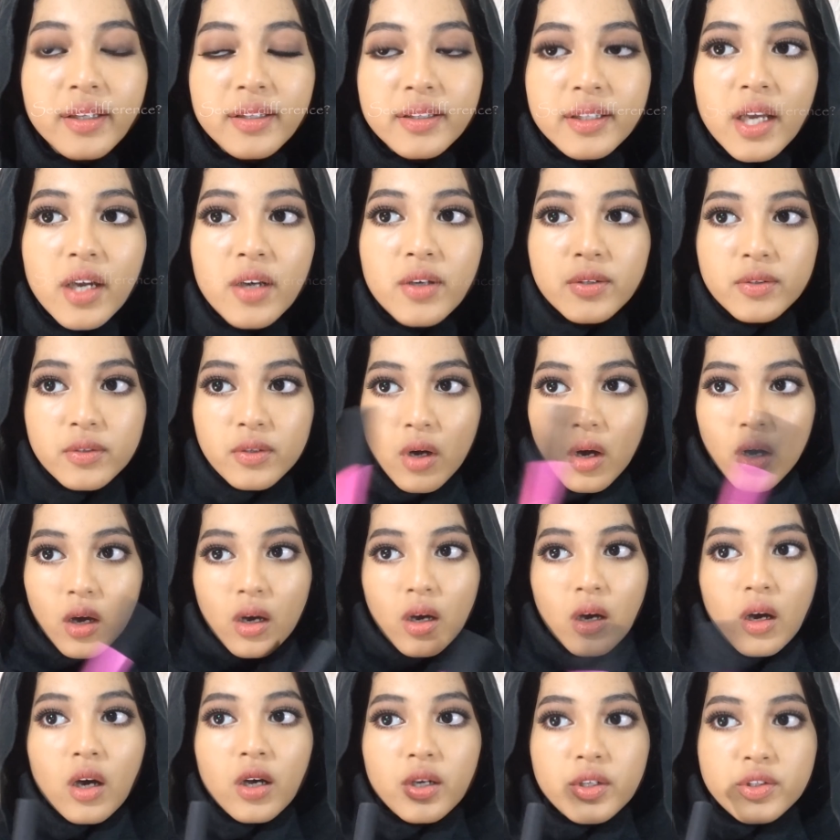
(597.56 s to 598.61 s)
Okay, now
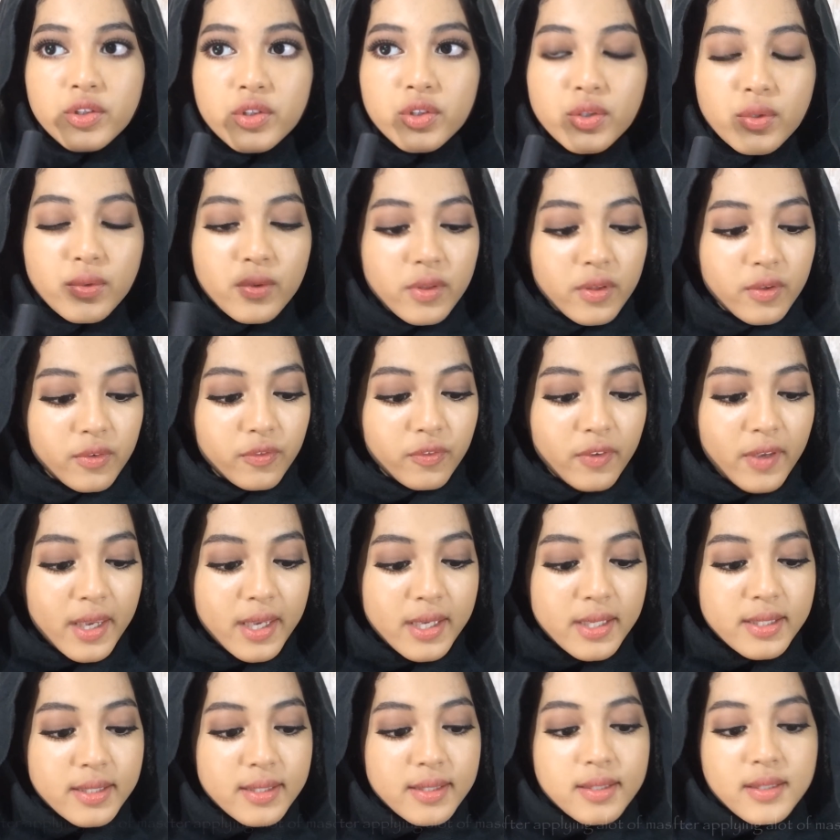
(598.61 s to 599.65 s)
onto the
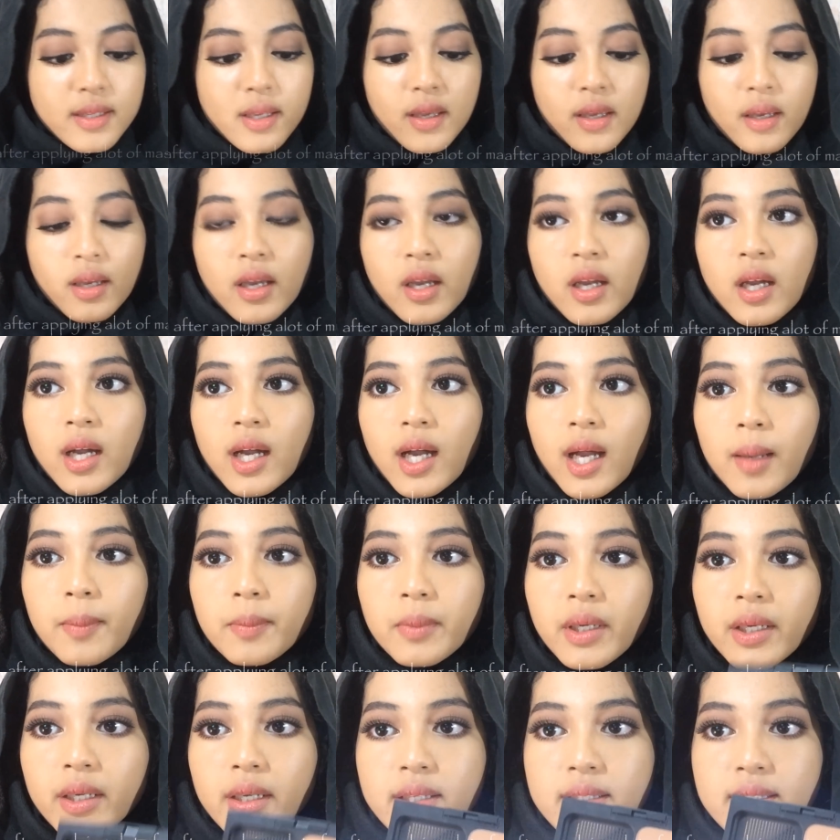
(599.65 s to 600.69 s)
face.
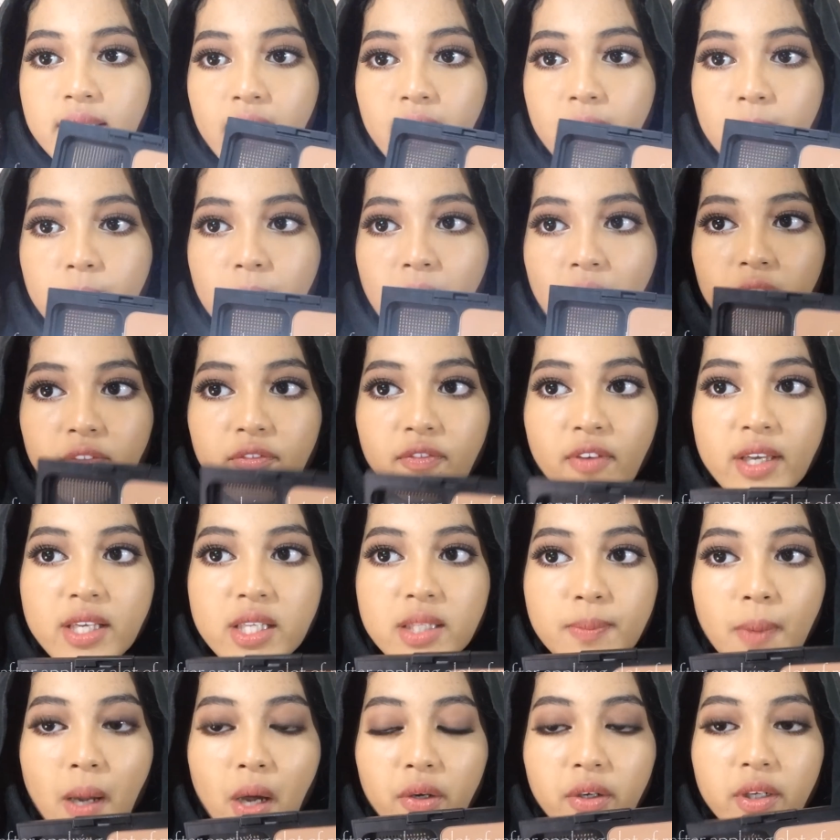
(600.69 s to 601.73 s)
I'm gonna take my
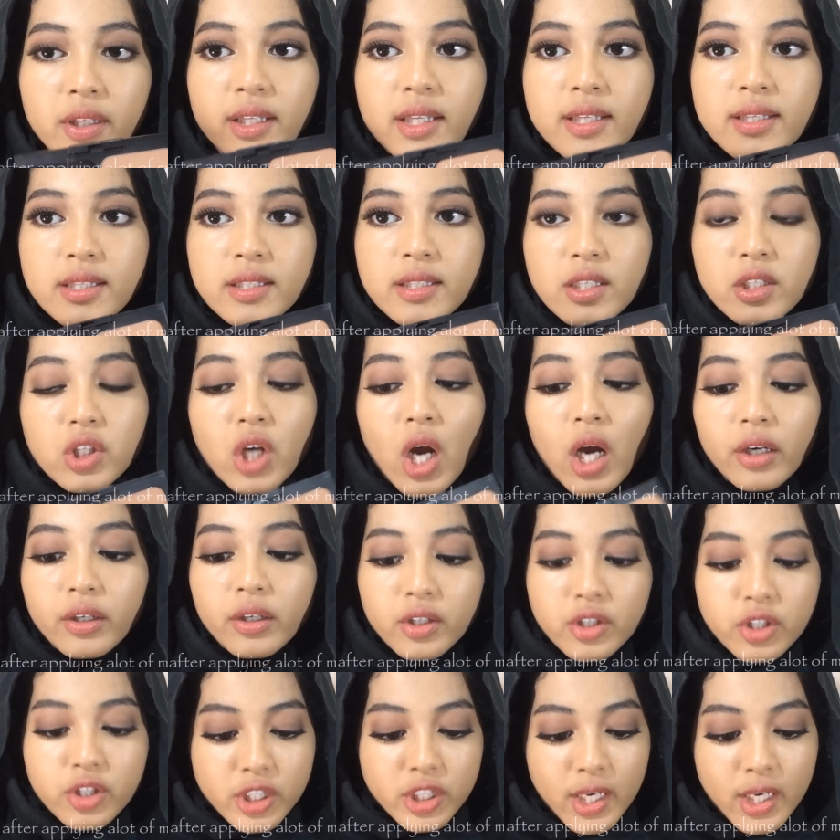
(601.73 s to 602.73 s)
face powder. This is a darker